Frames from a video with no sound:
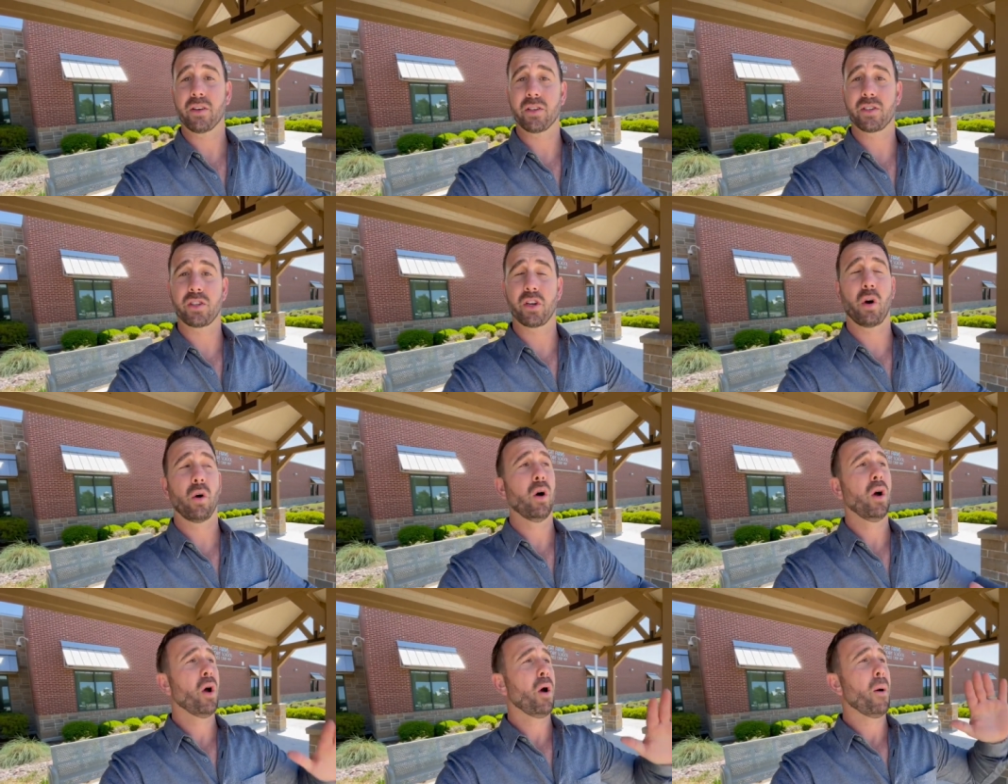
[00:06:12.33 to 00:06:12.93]

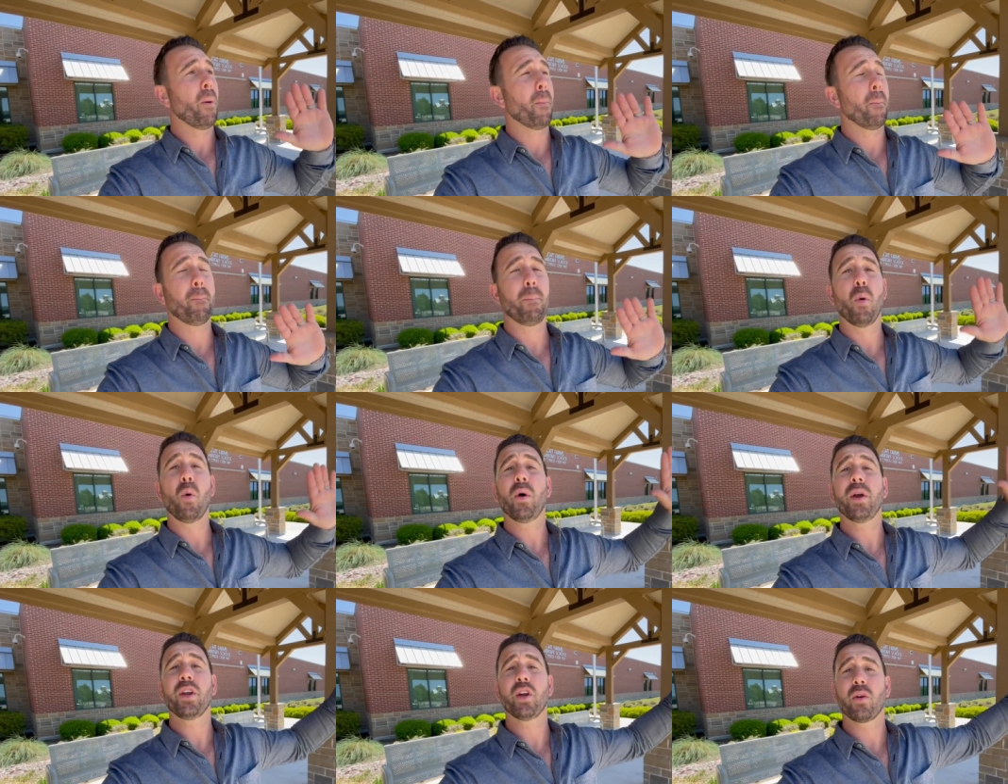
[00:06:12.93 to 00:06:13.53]
So
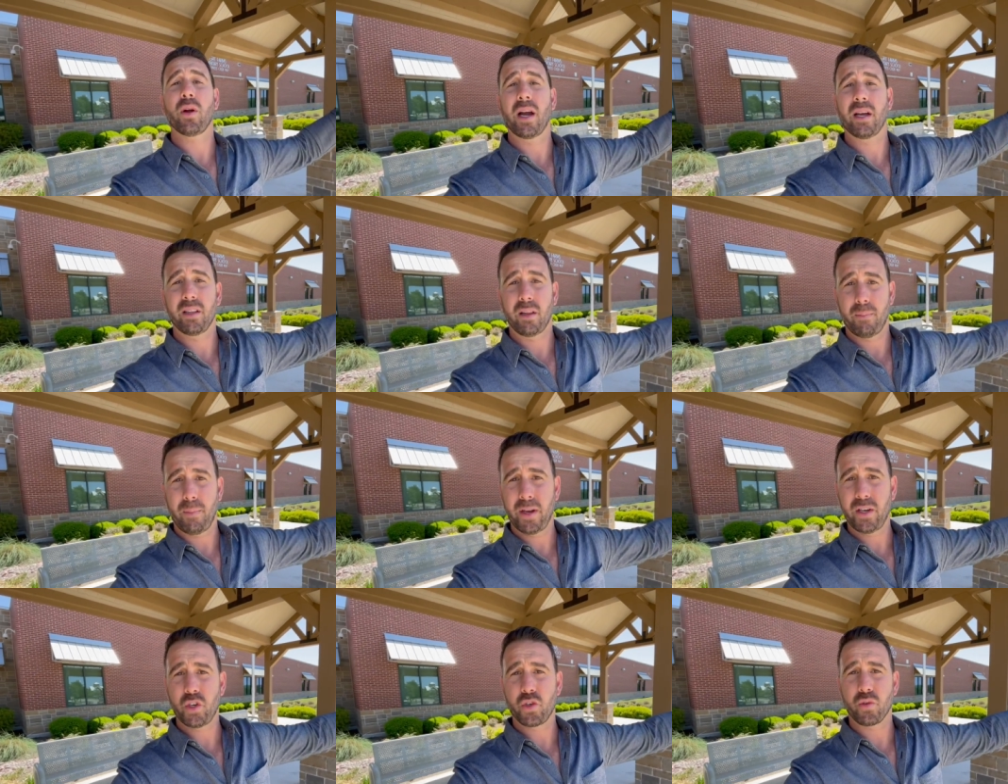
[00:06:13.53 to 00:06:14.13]
Boyer
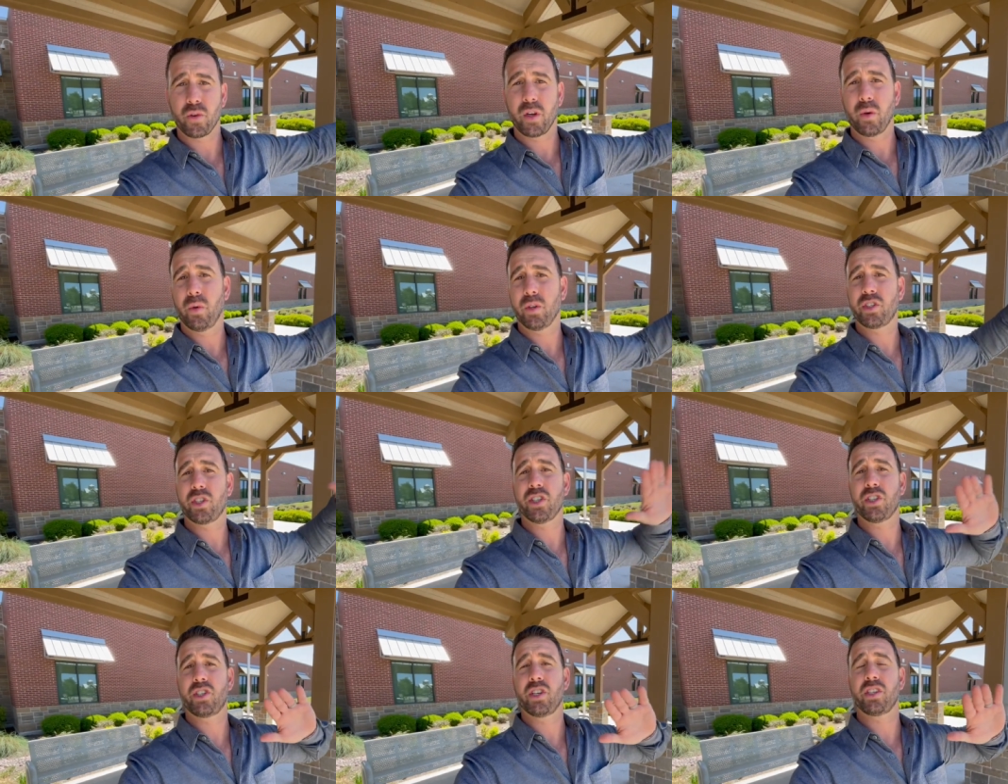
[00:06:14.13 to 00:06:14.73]
Elementary,
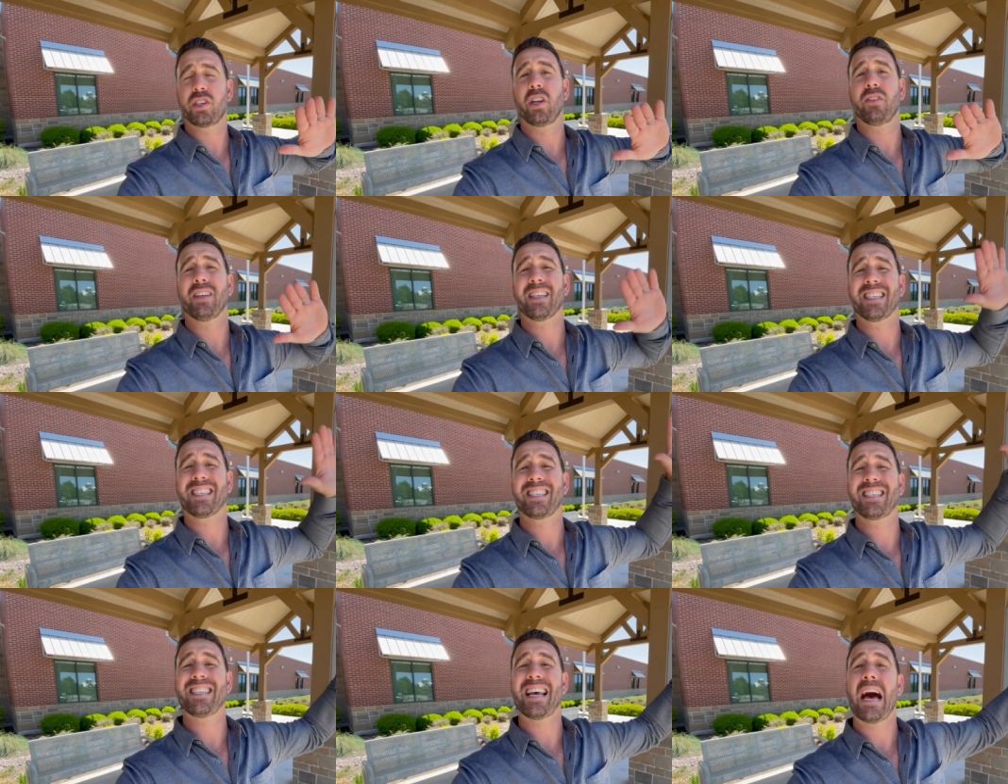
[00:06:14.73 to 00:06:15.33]
which is just on the
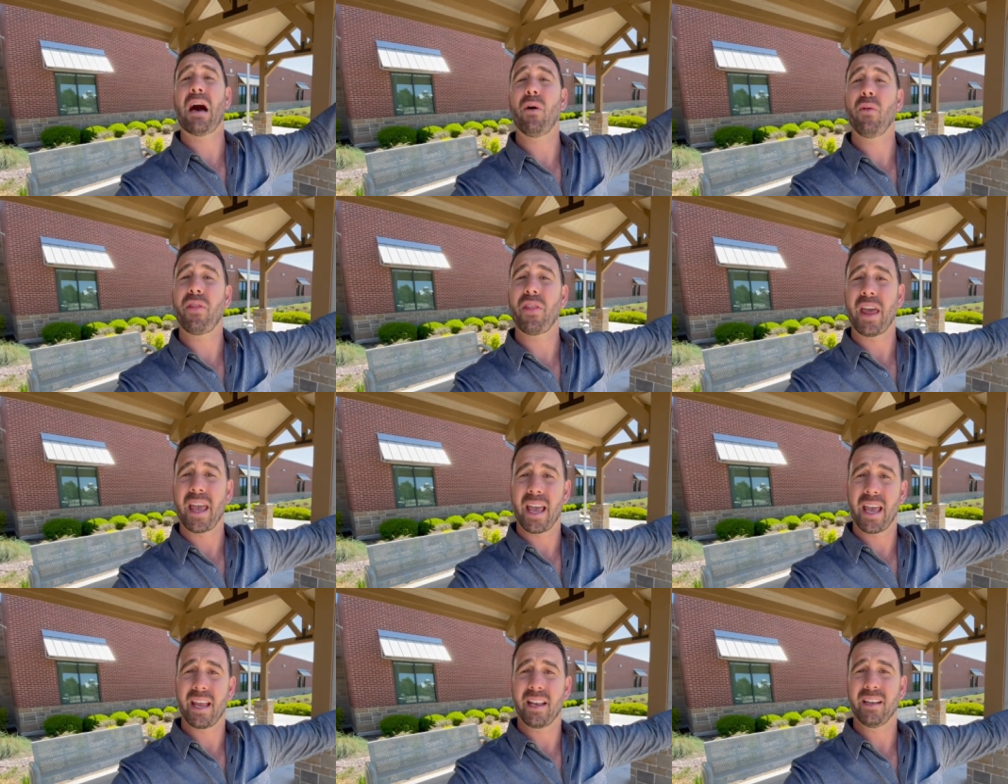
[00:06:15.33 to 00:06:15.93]
south
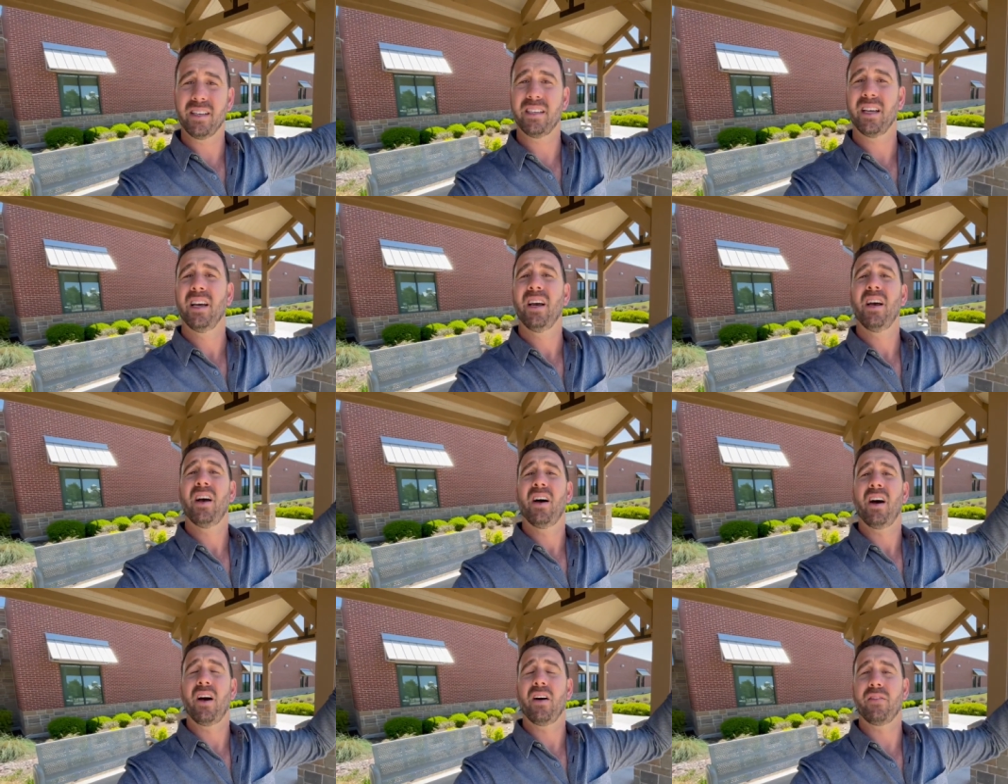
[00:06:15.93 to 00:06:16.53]
end
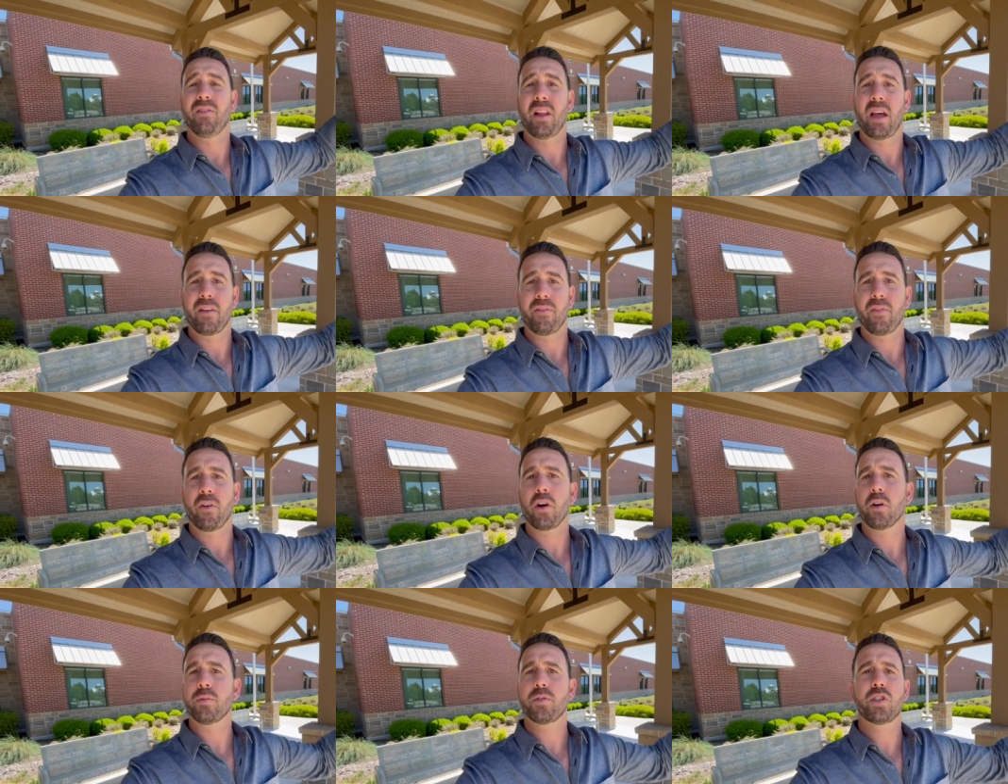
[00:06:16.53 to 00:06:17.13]
of Light
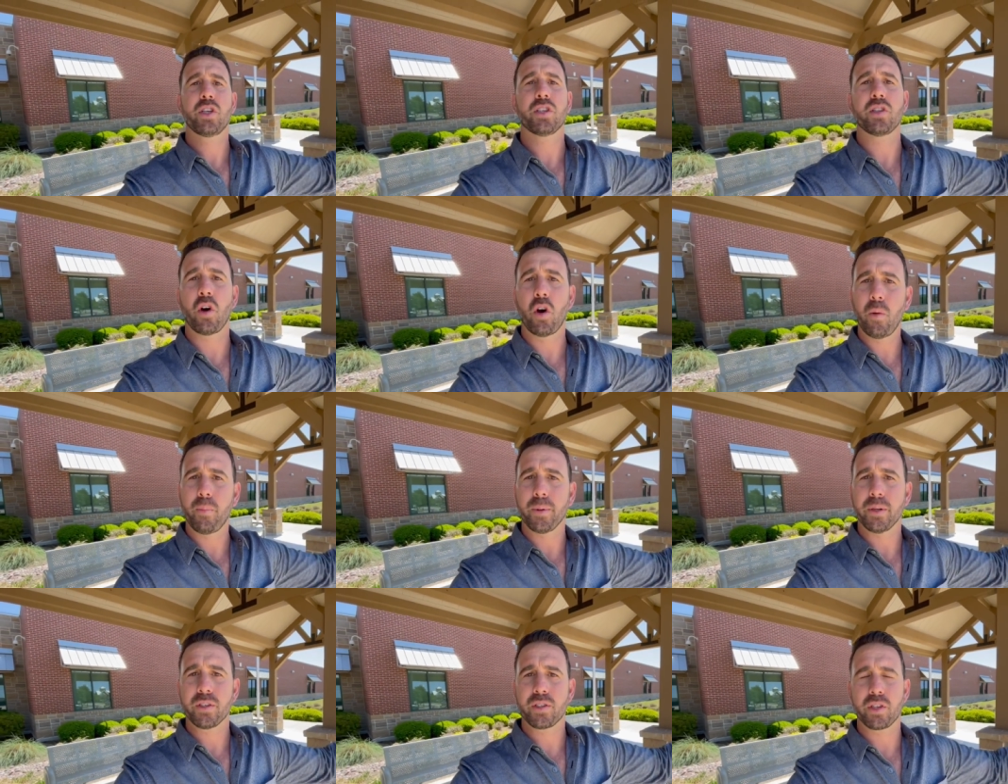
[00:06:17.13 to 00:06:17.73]
Farms, just
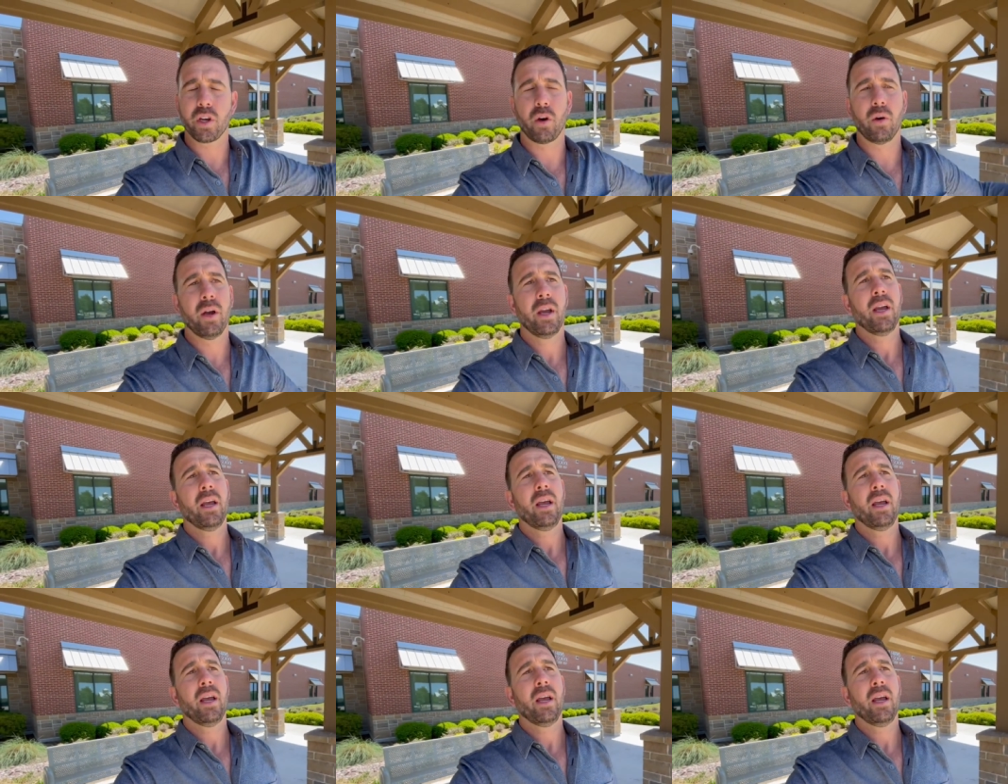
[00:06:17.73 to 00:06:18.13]
opened. So